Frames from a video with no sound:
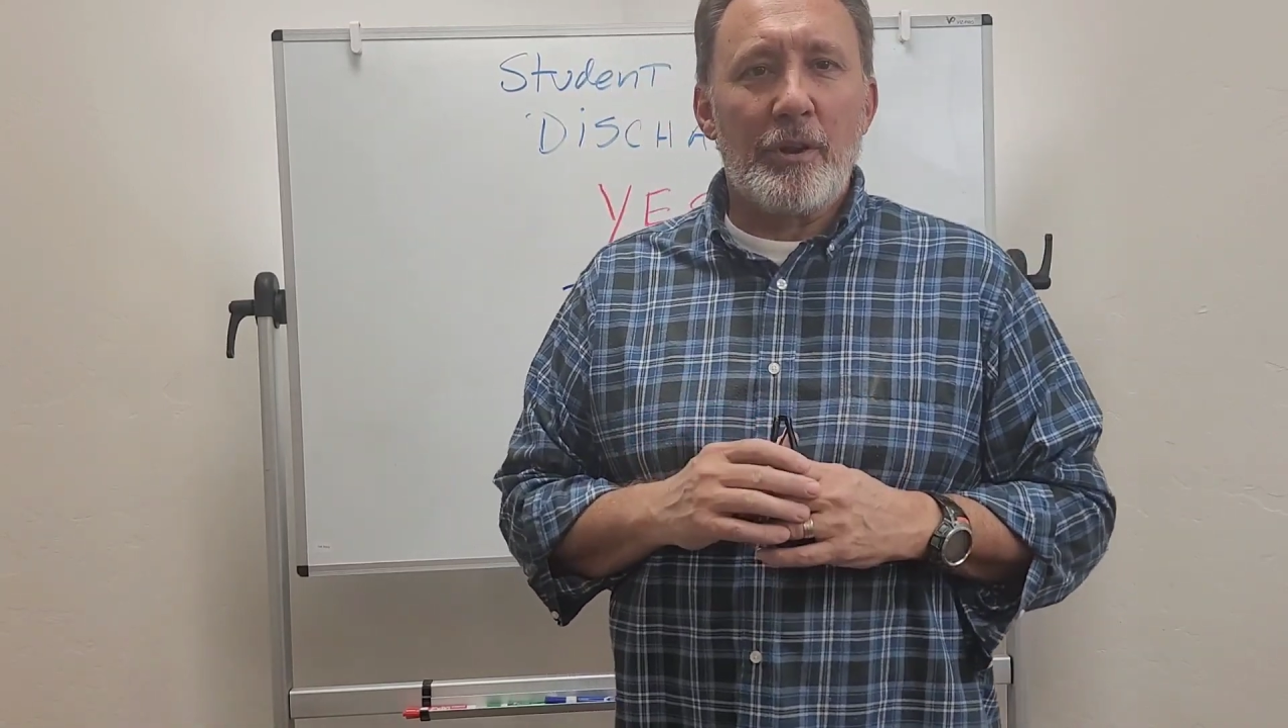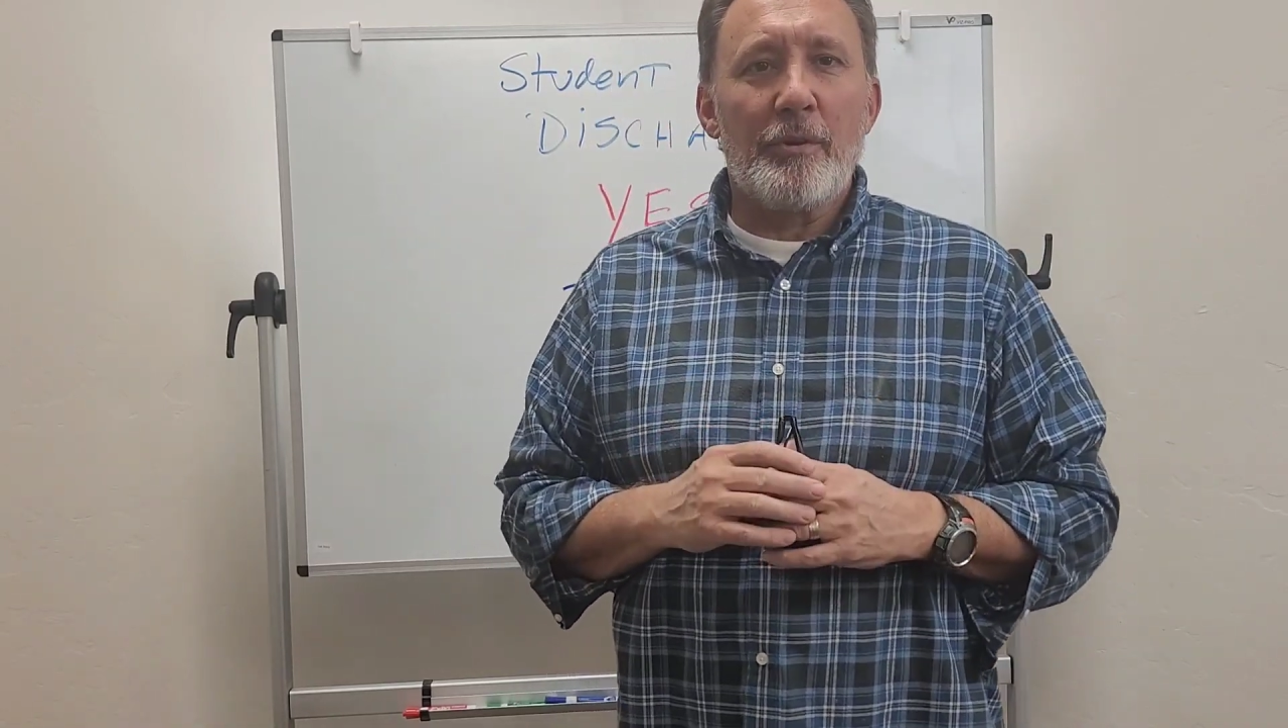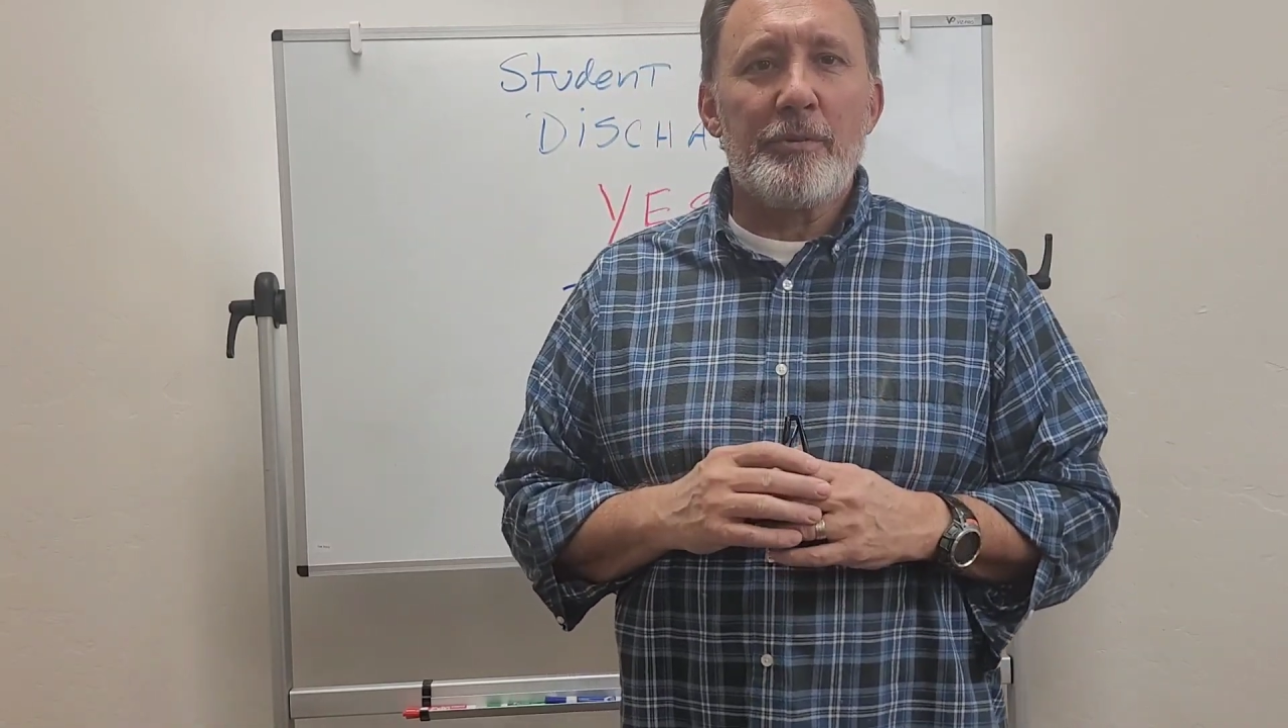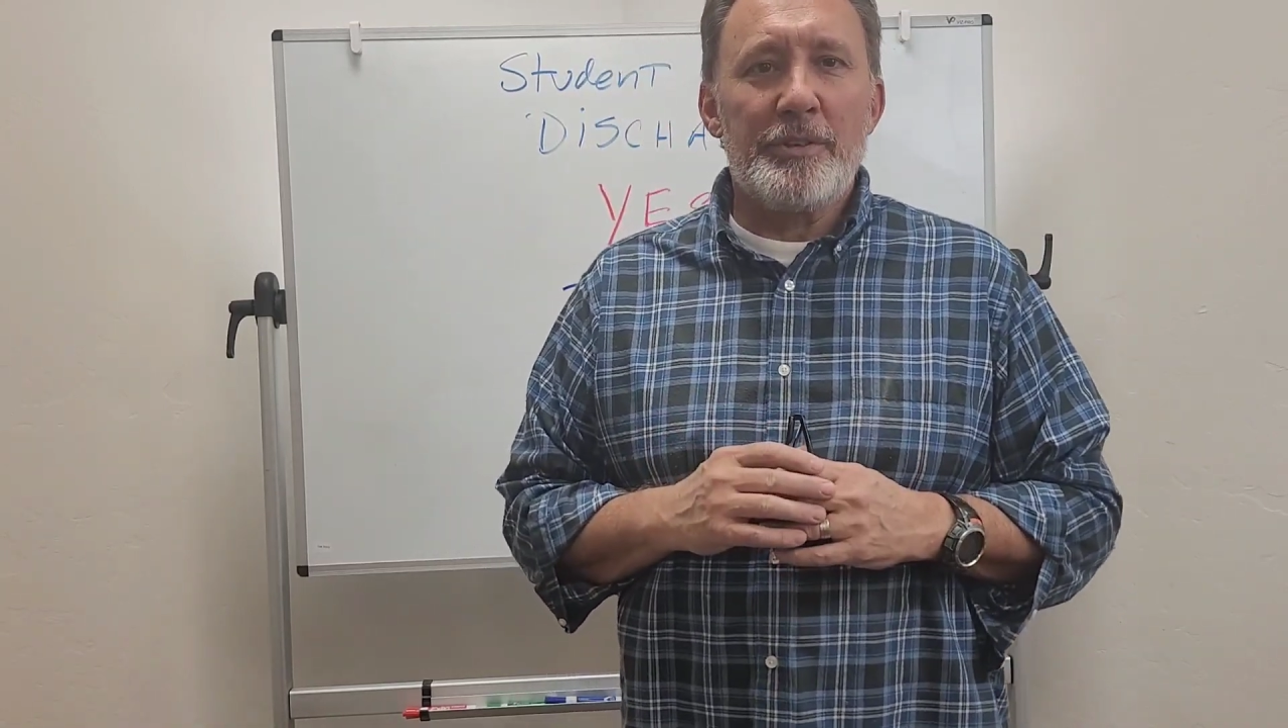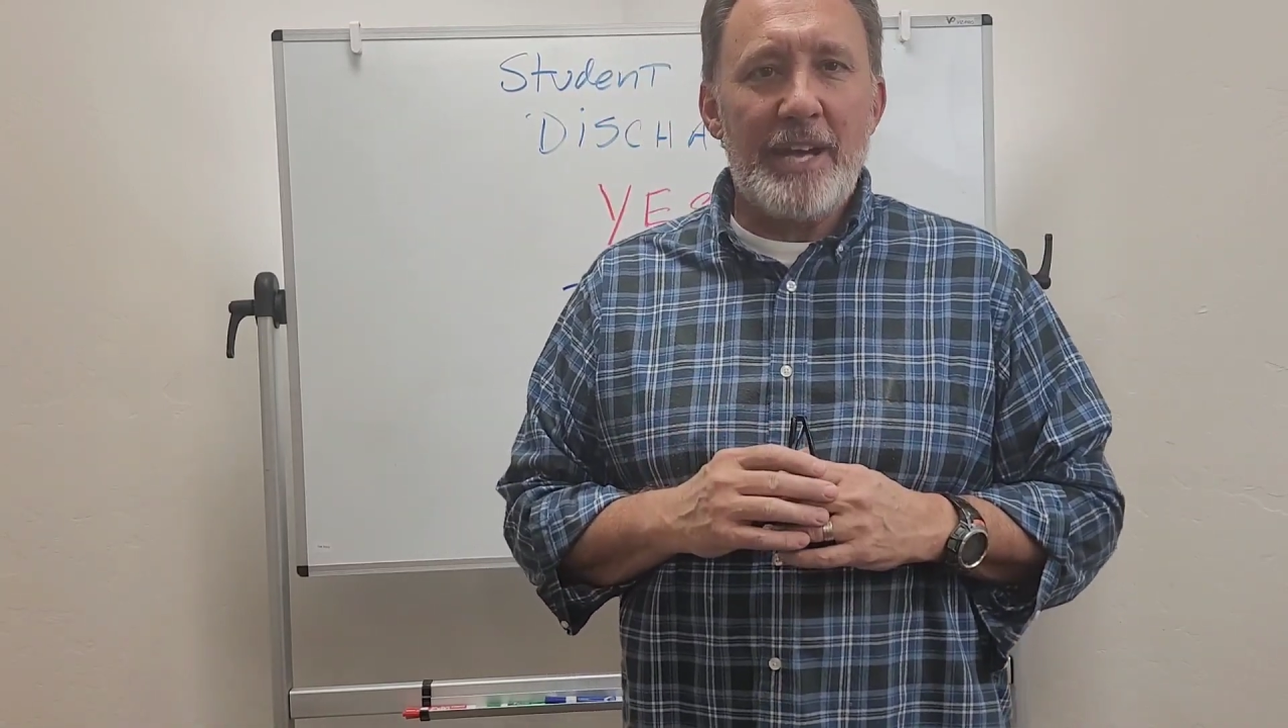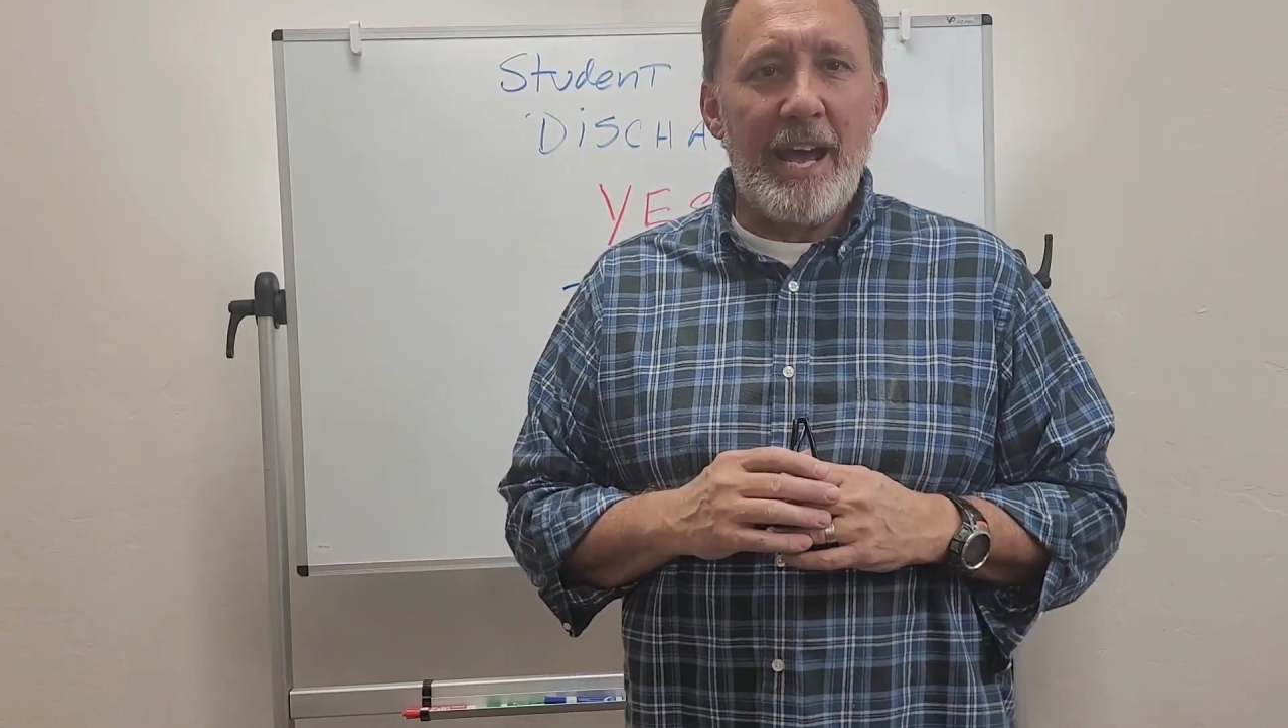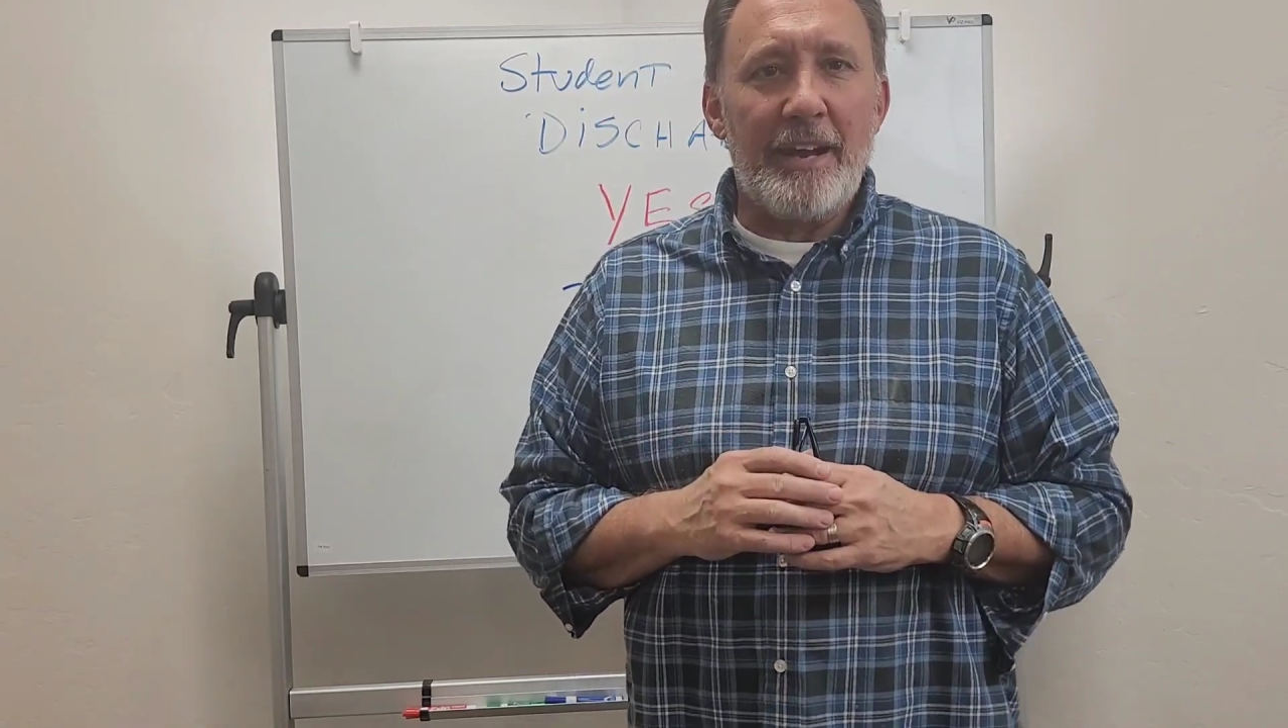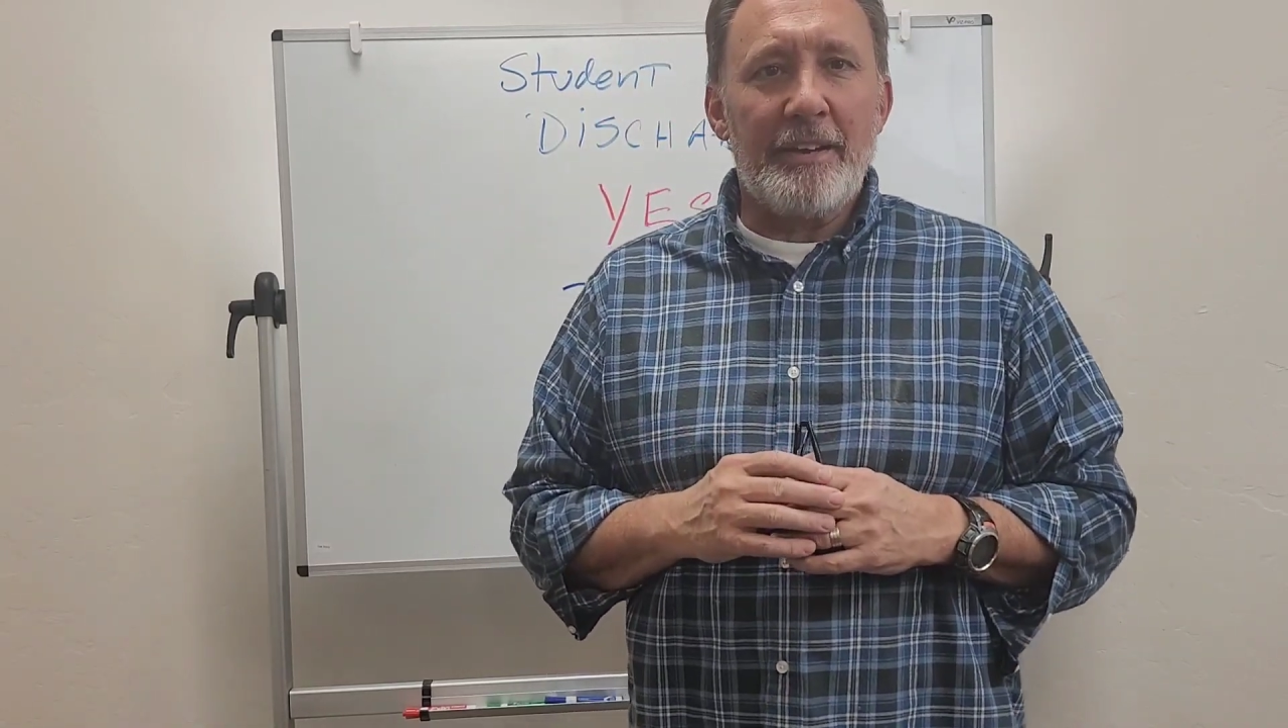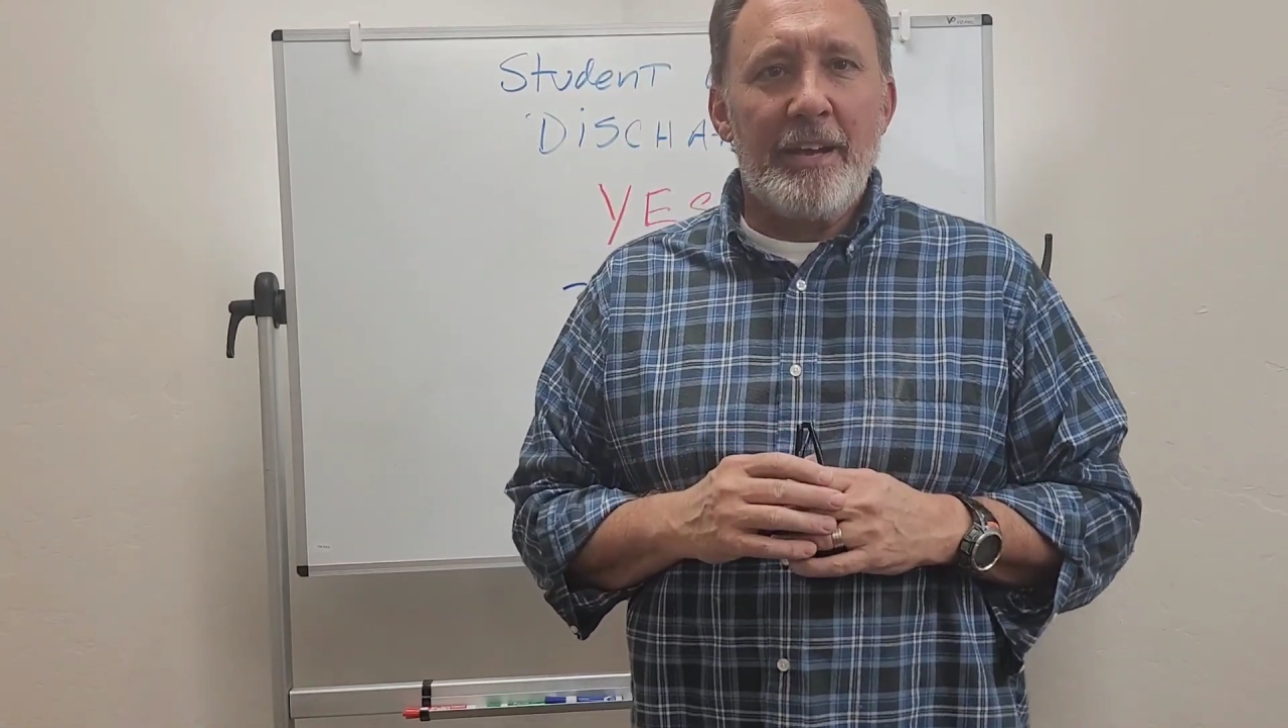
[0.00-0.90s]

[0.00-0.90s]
loan debt.